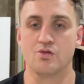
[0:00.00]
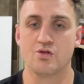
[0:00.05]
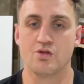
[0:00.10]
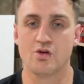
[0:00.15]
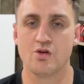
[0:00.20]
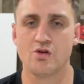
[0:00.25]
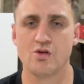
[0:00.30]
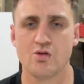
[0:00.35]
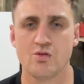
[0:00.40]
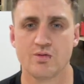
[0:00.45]

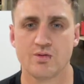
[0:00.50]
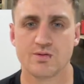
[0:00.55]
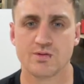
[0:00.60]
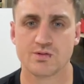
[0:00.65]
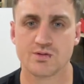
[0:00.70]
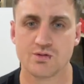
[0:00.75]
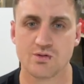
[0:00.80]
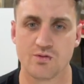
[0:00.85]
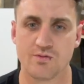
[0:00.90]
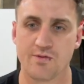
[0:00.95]
new,
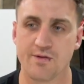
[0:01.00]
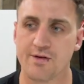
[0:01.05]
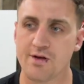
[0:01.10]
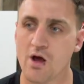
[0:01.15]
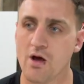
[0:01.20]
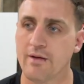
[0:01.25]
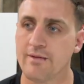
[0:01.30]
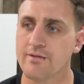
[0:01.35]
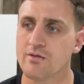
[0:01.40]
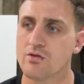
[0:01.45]
sort of a
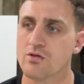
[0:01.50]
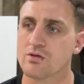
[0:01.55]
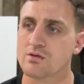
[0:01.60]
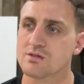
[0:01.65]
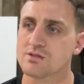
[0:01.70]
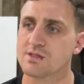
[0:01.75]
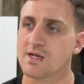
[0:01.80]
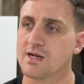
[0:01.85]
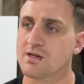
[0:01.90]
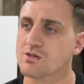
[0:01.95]
known
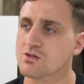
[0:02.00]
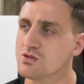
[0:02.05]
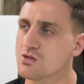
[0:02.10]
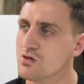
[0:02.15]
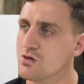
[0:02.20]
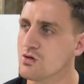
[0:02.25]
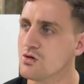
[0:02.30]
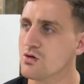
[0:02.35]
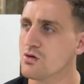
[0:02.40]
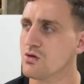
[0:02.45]
contact
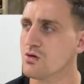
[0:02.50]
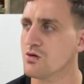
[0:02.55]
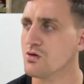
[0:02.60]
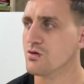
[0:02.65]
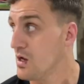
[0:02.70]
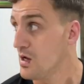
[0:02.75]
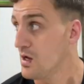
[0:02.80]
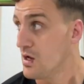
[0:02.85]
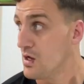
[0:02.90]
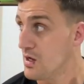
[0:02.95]
on
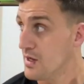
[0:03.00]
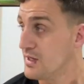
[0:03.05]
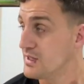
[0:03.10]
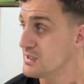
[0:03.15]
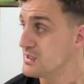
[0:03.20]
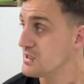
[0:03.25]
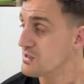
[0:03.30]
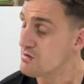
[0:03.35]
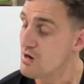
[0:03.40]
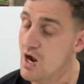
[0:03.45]

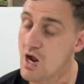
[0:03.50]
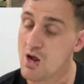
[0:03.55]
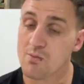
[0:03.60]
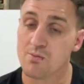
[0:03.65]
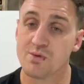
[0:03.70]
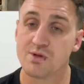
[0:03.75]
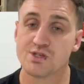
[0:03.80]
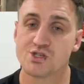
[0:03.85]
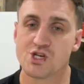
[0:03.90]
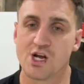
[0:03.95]
Instagram.
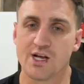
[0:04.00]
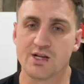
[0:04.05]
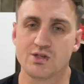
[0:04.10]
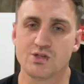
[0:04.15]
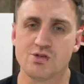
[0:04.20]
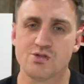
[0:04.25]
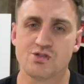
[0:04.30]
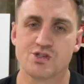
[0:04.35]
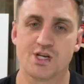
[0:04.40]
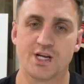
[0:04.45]
Been chatting
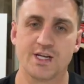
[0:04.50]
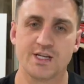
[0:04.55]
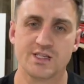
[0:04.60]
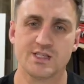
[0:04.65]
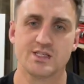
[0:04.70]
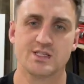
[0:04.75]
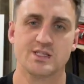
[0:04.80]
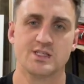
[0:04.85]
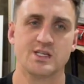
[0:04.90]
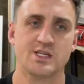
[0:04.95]
to
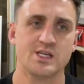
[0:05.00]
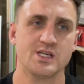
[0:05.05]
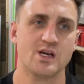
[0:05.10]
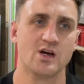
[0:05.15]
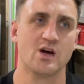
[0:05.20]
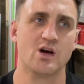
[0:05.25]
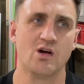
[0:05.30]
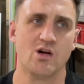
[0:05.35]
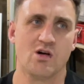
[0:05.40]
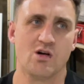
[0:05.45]

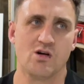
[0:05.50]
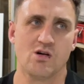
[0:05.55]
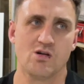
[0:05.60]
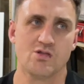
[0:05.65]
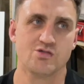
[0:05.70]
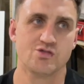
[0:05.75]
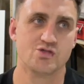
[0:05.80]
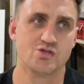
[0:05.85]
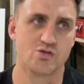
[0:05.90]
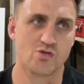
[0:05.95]

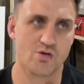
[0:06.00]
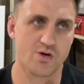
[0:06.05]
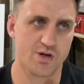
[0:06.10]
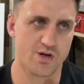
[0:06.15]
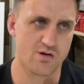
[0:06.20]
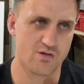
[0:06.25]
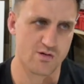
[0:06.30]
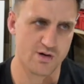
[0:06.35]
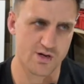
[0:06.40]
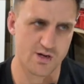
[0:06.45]
JCR
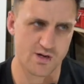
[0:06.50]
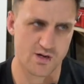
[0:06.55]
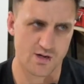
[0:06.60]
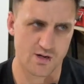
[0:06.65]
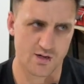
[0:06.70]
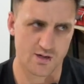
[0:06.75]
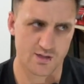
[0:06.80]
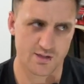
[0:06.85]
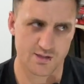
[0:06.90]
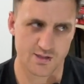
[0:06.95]
Joinery,
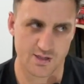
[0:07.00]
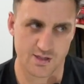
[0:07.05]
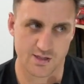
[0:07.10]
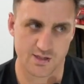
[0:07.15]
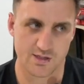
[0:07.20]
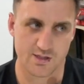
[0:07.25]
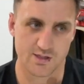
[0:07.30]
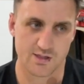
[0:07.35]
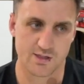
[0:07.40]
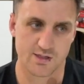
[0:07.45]
I
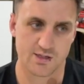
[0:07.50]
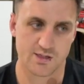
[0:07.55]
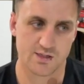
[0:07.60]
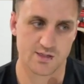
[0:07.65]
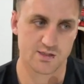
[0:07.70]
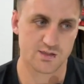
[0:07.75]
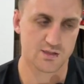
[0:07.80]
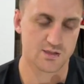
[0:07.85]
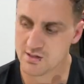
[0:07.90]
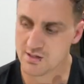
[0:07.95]
think
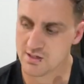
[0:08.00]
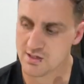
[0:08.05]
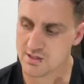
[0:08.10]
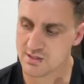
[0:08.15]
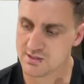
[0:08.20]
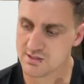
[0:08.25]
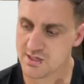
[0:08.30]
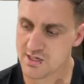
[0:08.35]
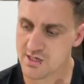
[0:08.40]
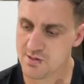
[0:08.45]
his
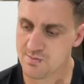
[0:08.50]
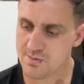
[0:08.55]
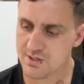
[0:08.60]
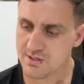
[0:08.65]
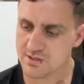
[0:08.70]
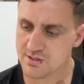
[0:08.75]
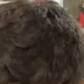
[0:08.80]
name is.